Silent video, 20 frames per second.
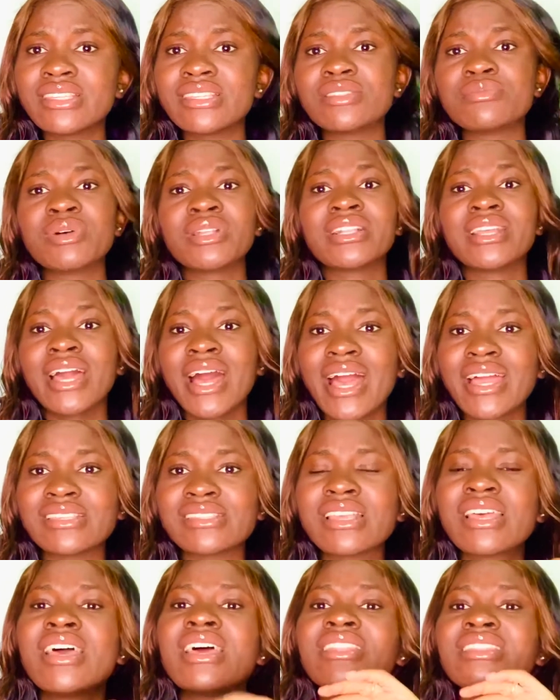But guys,
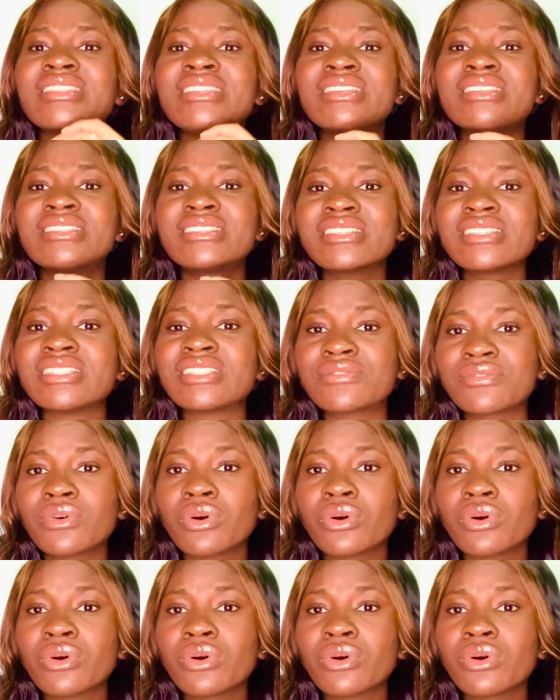this is for